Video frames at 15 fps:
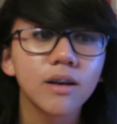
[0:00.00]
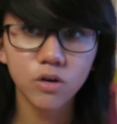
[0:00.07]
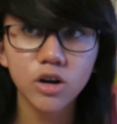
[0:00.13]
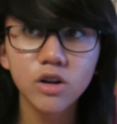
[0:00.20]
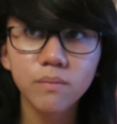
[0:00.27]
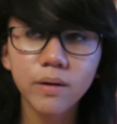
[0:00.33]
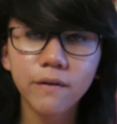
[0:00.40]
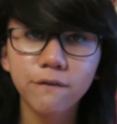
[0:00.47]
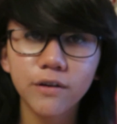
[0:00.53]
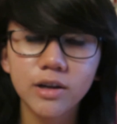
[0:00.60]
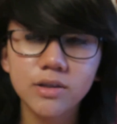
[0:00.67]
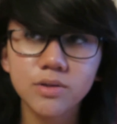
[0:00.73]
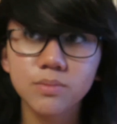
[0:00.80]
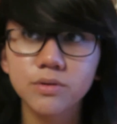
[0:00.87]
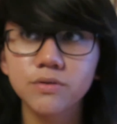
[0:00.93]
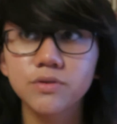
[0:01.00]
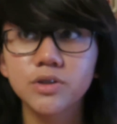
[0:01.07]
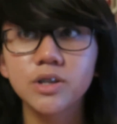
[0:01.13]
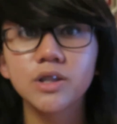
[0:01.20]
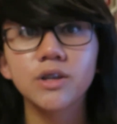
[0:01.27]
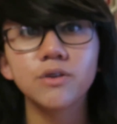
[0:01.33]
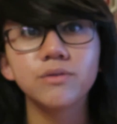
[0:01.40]
One of my friends moved
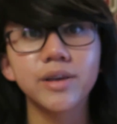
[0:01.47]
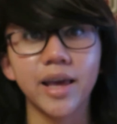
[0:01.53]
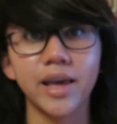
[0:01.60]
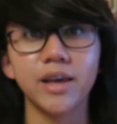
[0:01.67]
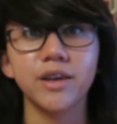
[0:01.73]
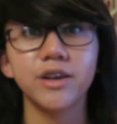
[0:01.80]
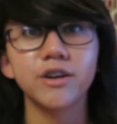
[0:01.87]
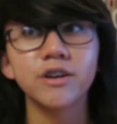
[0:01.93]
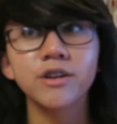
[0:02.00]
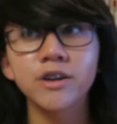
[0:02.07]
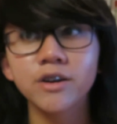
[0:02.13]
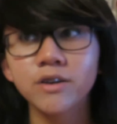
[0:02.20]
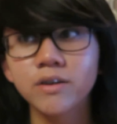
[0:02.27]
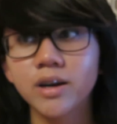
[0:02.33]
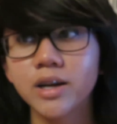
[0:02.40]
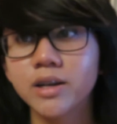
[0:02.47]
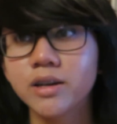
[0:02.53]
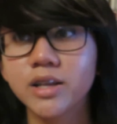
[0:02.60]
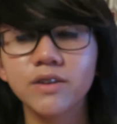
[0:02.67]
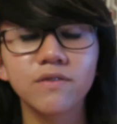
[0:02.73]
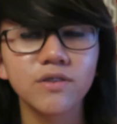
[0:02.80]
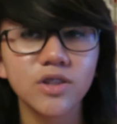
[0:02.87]
to the UK a year ago, and
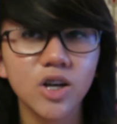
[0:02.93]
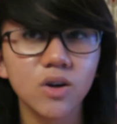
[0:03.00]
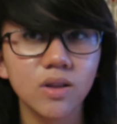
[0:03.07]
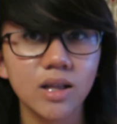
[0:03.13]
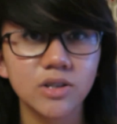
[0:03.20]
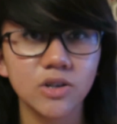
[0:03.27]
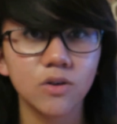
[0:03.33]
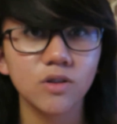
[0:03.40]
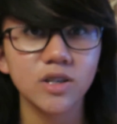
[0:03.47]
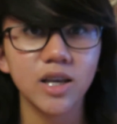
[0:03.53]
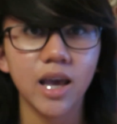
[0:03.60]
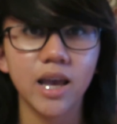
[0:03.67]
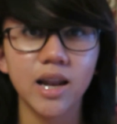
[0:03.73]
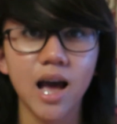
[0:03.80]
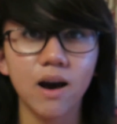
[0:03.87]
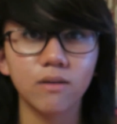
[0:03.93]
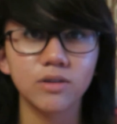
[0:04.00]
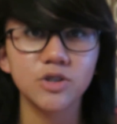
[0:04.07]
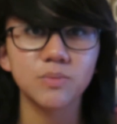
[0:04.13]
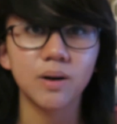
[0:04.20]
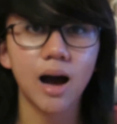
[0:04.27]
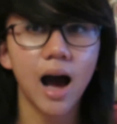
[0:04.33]
even though that's only 8
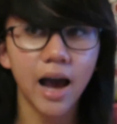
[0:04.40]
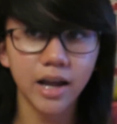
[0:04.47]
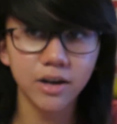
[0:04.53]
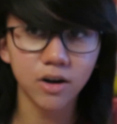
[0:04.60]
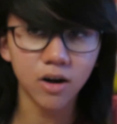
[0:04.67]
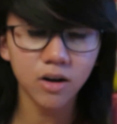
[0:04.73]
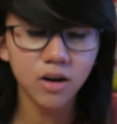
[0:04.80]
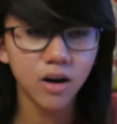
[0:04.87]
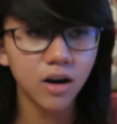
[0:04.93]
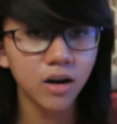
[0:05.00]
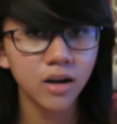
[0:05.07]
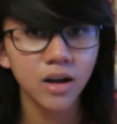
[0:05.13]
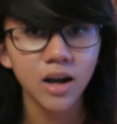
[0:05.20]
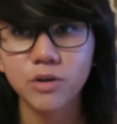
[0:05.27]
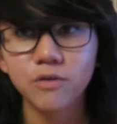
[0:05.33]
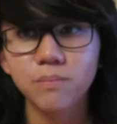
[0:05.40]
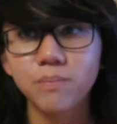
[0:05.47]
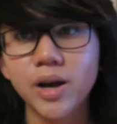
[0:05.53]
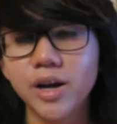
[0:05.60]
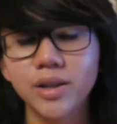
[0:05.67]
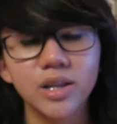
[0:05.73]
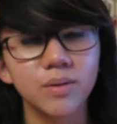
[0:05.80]
hours behind Hong Kong, we've
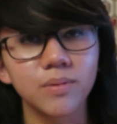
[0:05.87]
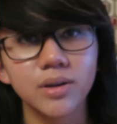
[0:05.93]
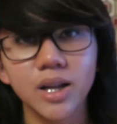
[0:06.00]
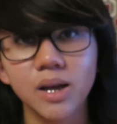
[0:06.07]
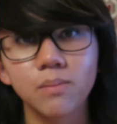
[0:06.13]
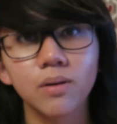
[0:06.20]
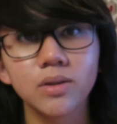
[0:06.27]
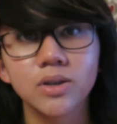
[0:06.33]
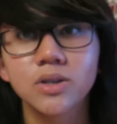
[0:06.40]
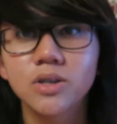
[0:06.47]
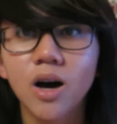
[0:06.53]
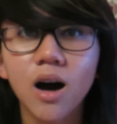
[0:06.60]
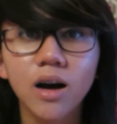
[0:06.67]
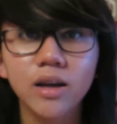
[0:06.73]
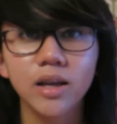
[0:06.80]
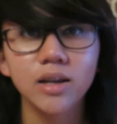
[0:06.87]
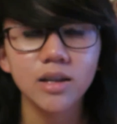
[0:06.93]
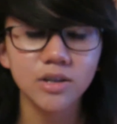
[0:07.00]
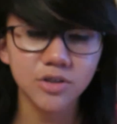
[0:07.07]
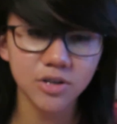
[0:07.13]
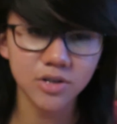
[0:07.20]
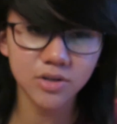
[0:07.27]
barely been able to talk, and
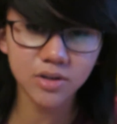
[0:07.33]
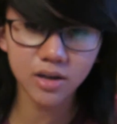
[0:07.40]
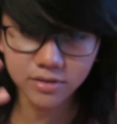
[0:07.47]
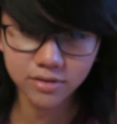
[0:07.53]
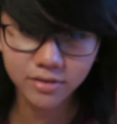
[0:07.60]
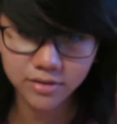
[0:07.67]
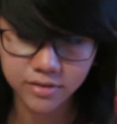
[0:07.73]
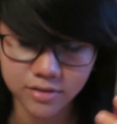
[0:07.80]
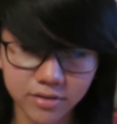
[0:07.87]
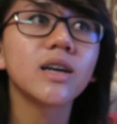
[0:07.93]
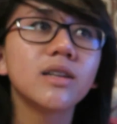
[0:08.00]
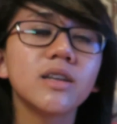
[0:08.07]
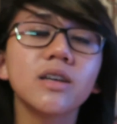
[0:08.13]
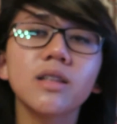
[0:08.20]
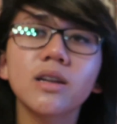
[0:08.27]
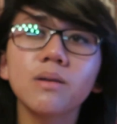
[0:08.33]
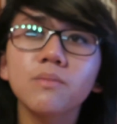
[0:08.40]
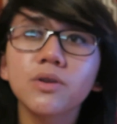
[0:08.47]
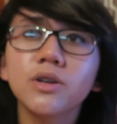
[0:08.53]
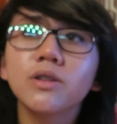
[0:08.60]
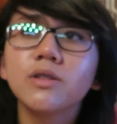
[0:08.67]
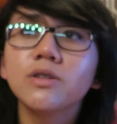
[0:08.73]
it's just, the idea that I'm
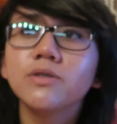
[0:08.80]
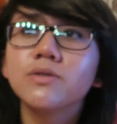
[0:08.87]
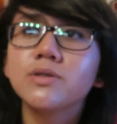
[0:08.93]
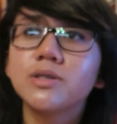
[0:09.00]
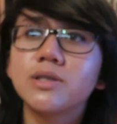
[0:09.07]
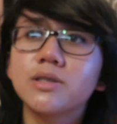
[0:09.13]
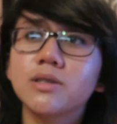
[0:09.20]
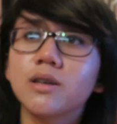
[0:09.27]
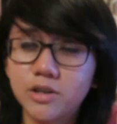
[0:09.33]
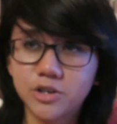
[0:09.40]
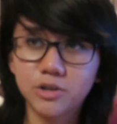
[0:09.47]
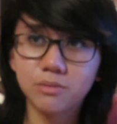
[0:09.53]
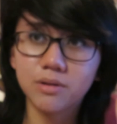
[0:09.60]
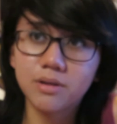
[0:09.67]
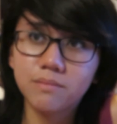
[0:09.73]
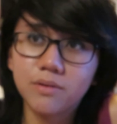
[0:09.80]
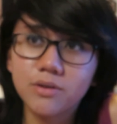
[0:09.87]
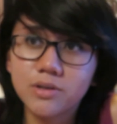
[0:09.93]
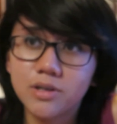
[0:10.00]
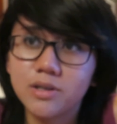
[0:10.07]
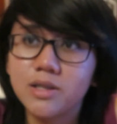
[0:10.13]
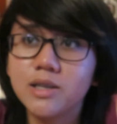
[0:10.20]
going to lose touch with
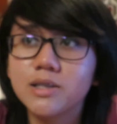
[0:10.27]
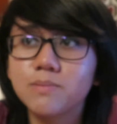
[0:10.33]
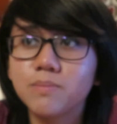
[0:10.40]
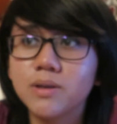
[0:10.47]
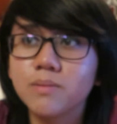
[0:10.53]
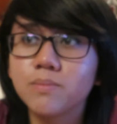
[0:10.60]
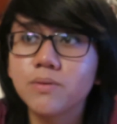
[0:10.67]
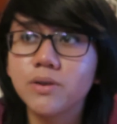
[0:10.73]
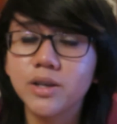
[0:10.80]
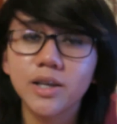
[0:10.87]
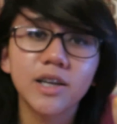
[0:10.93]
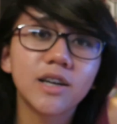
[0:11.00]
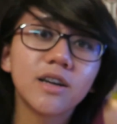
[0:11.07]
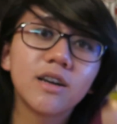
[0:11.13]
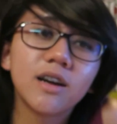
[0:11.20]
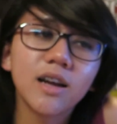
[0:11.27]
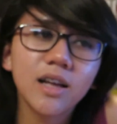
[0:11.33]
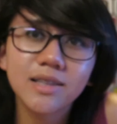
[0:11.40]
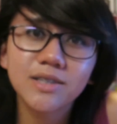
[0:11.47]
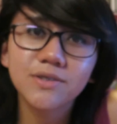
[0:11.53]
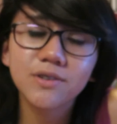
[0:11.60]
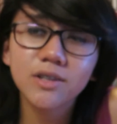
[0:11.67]
most of these people here,
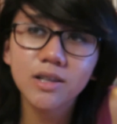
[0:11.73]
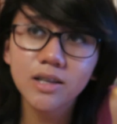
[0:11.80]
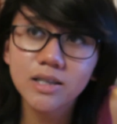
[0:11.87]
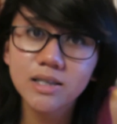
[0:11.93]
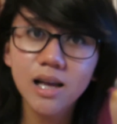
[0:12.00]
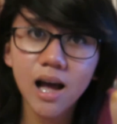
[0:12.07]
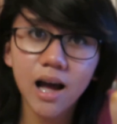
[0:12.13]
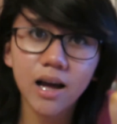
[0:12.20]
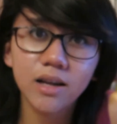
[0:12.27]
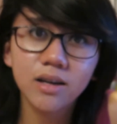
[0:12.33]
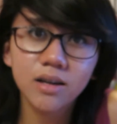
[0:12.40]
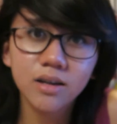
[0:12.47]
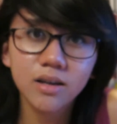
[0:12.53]
it's really sad.